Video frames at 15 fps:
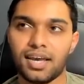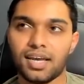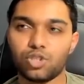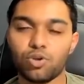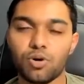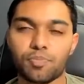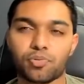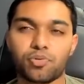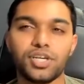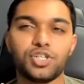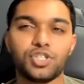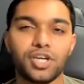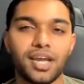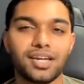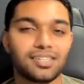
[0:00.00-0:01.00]
to
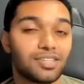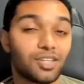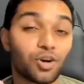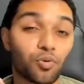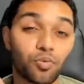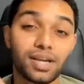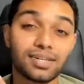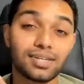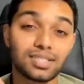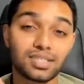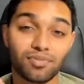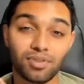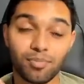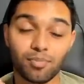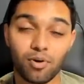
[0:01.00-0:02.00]
appreciate the greatness
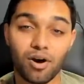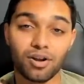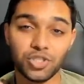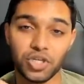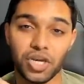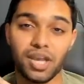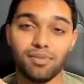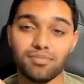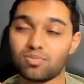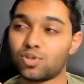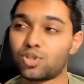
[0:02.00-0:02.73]
of LeBron James,